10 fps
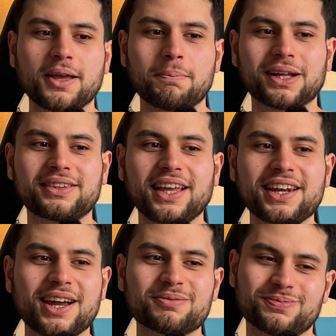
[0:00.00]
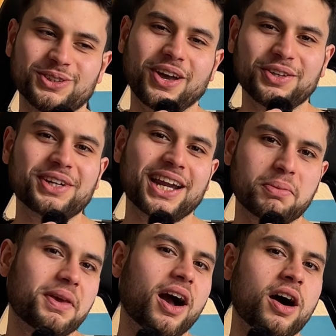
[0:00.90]
but then you gotta
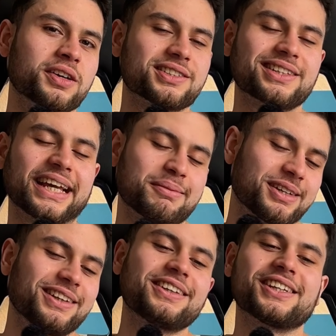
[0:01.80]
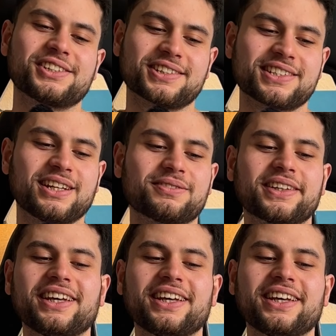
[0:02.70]
be honest, like, bro, look at yourself.